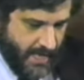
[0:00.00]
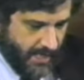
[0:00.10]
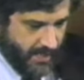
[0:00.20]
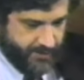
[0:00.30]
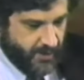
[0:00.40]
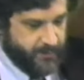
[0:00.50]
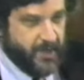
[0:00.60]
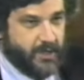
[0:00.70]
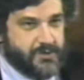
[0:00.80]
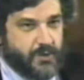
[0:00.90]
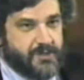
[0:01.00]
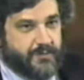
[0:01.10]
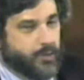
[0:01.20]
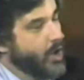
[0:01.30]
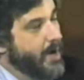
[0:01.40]
Uh, there have been all sorts
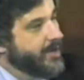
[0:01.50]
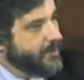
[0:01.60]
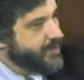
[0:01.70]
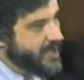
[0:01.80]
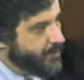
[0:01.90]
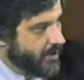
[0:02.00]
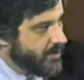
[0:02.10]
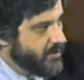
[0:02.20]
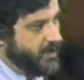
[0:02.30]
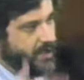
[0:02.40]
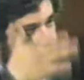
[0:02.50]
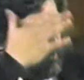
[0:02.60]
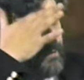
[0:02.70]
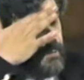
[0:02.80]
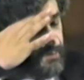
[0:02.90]
of prominent people
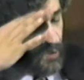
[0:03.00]
uh,